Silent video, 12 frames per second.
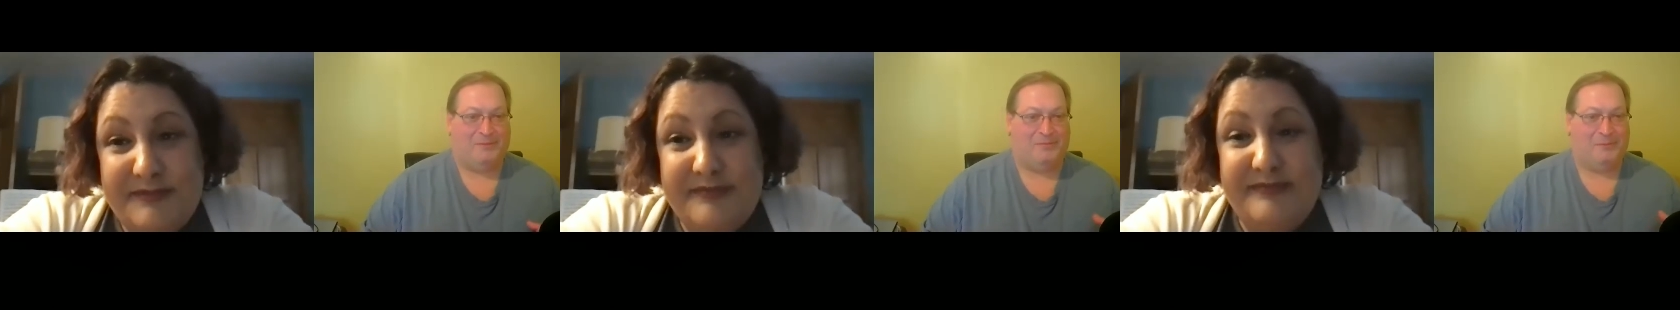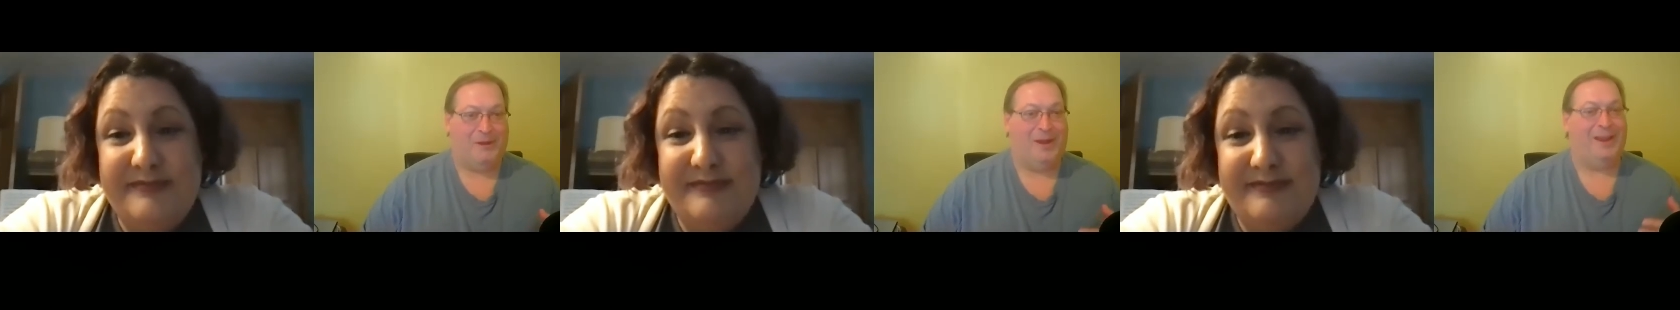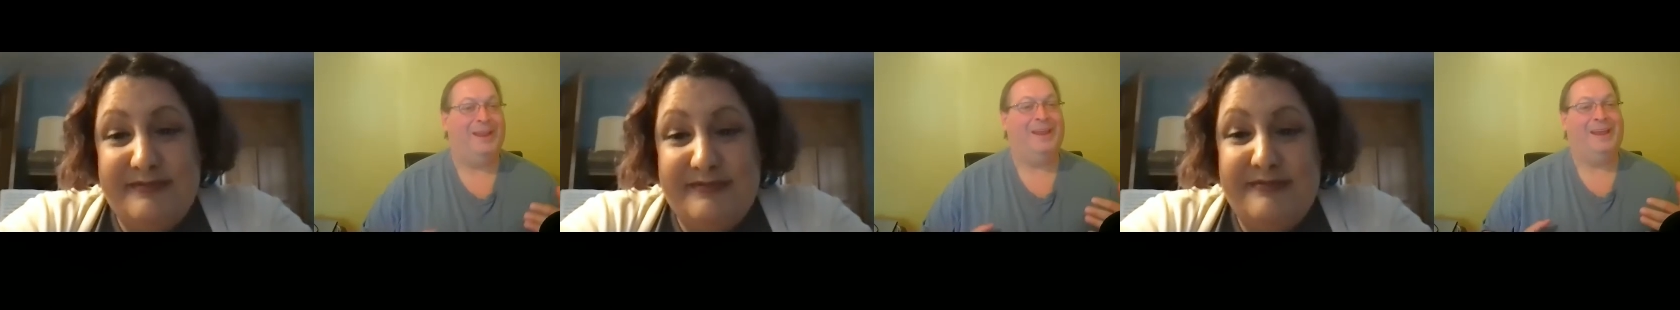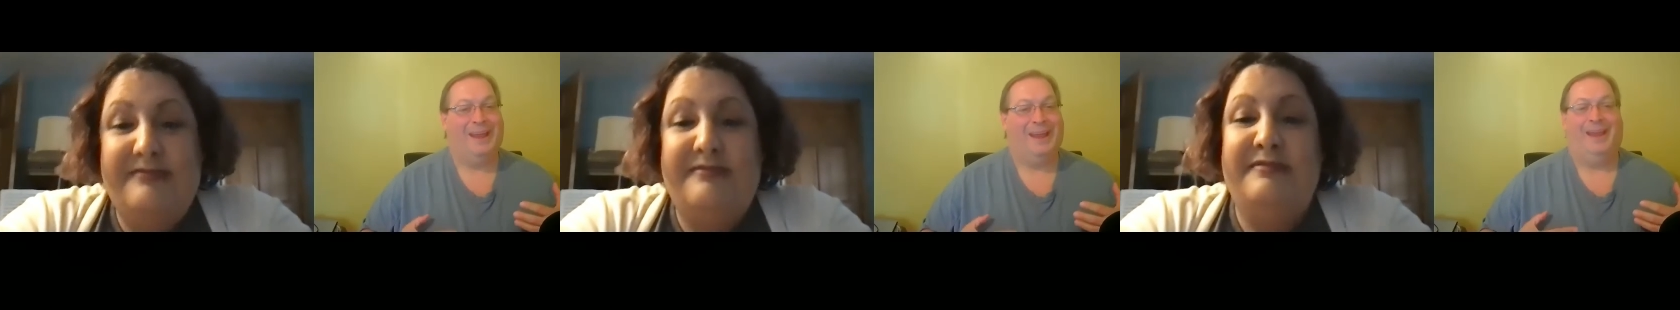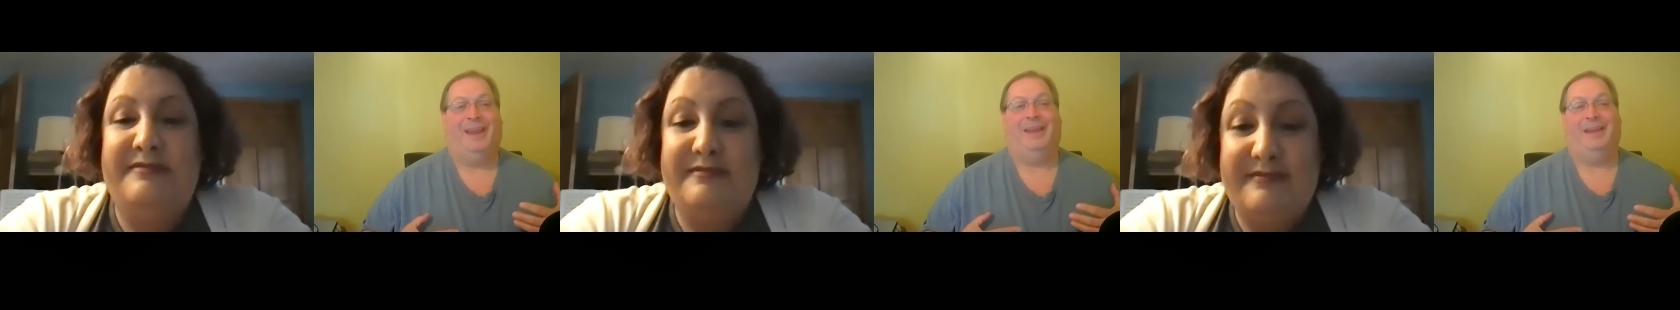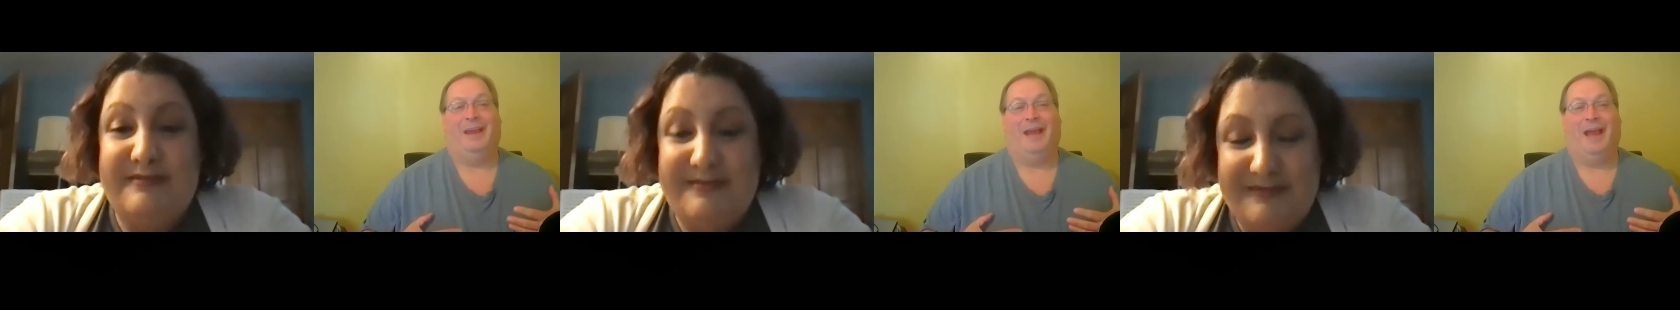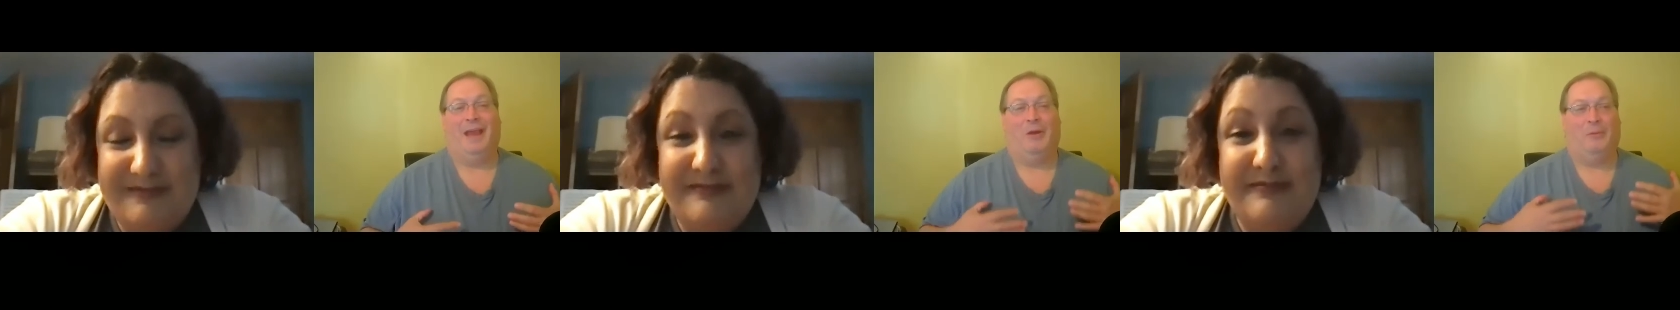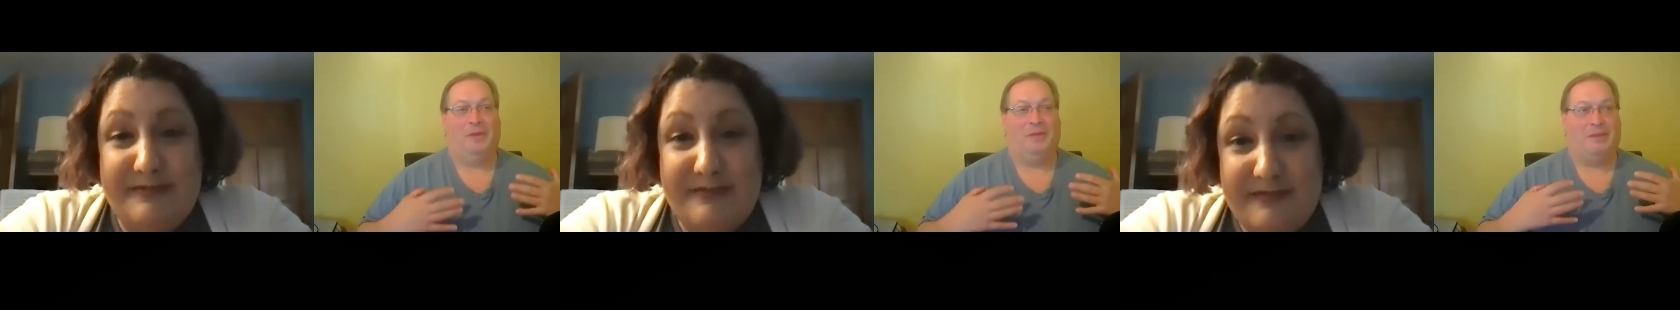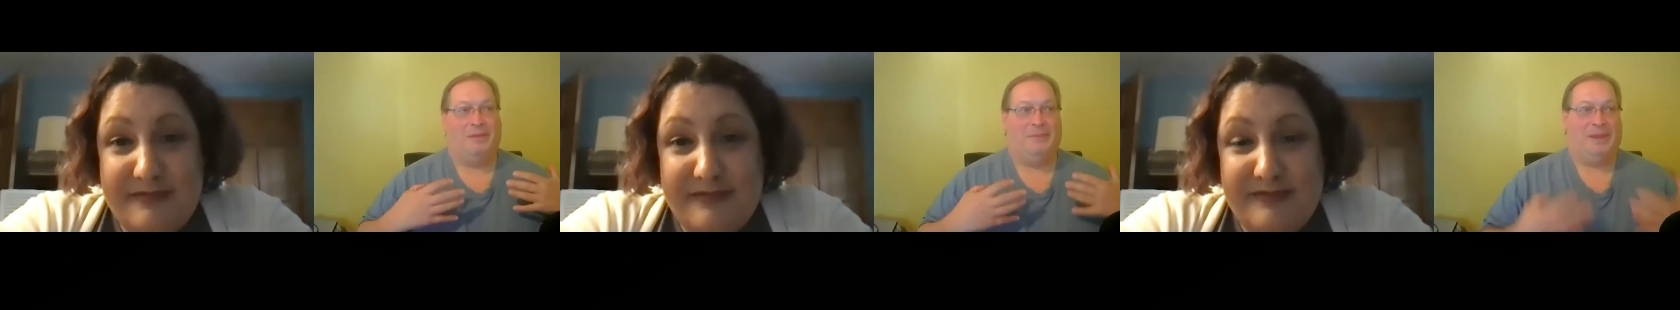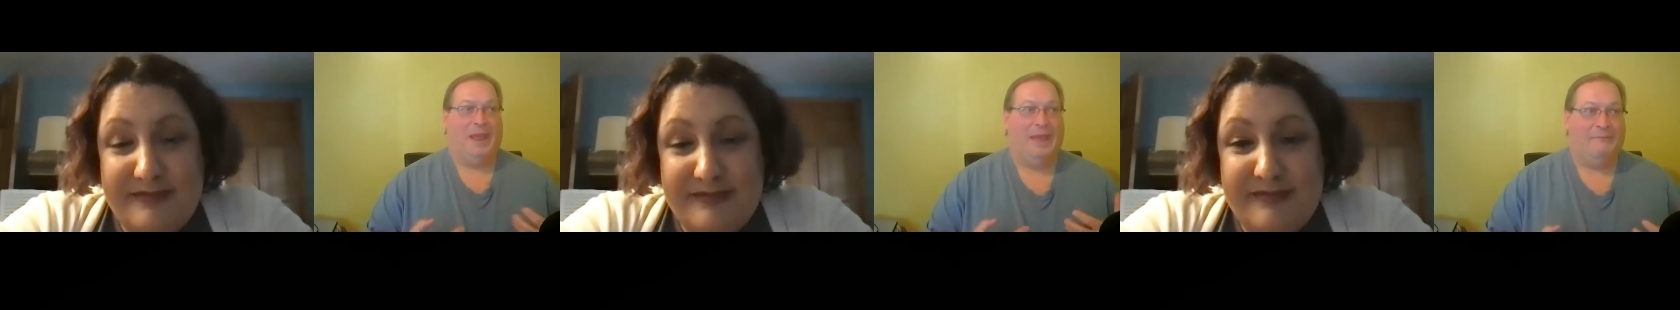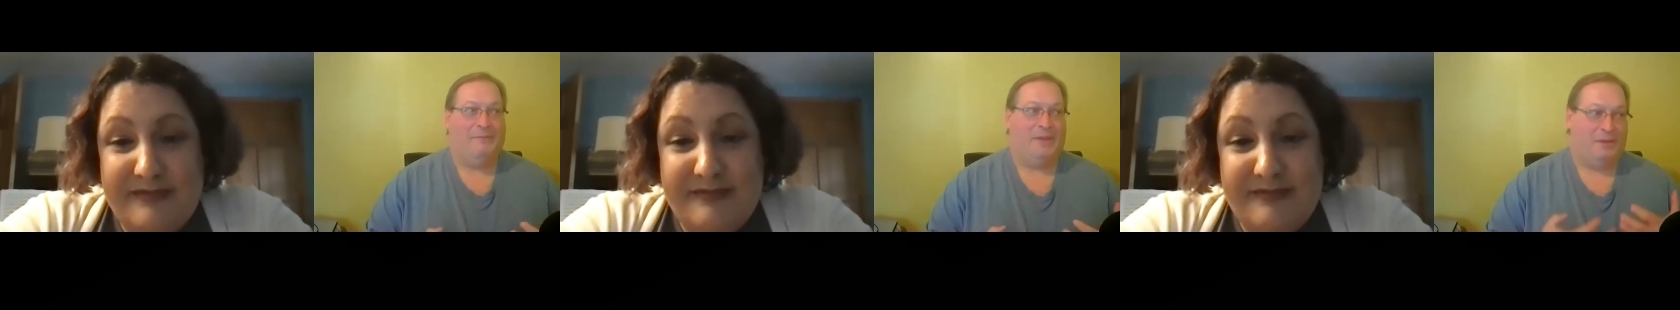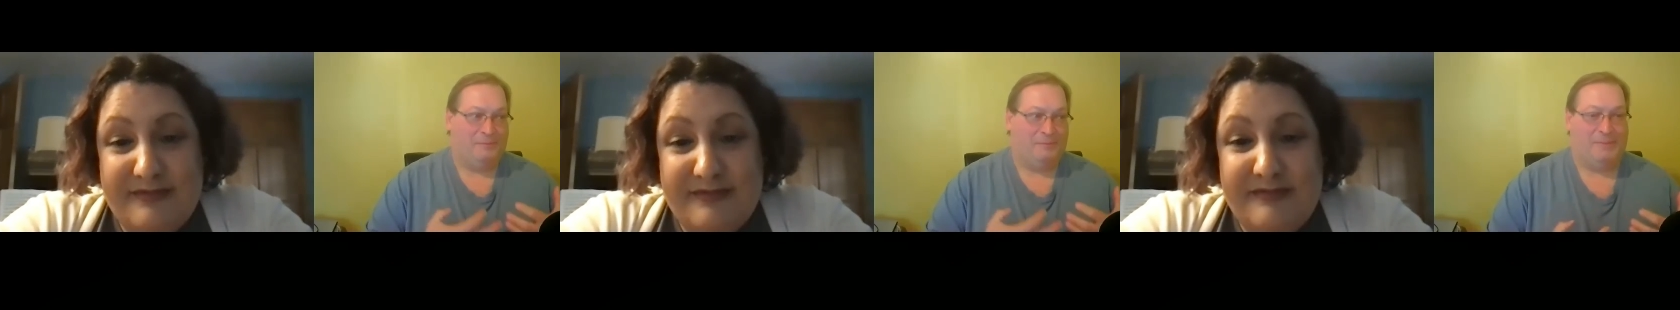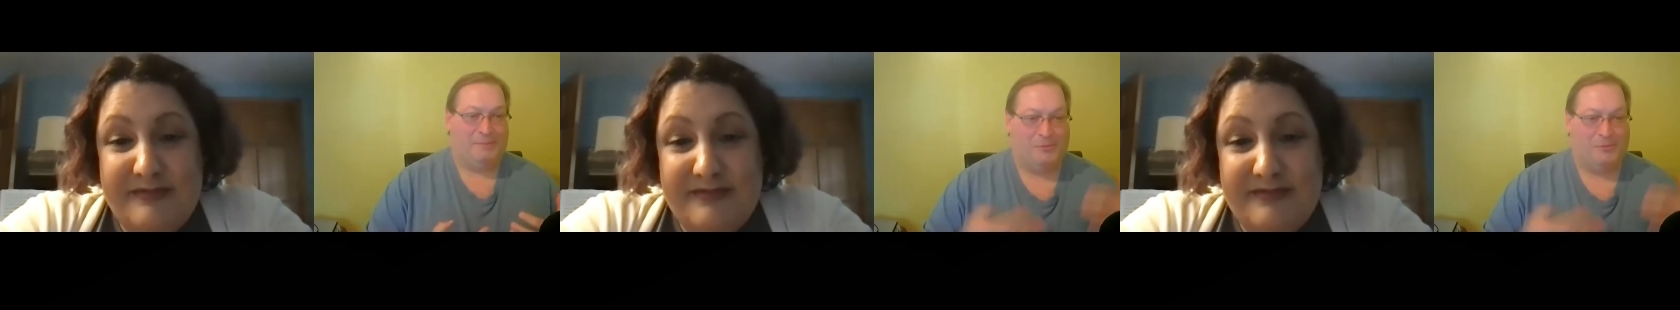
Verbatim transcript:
Speaker 1: for it. And I always am in envy of people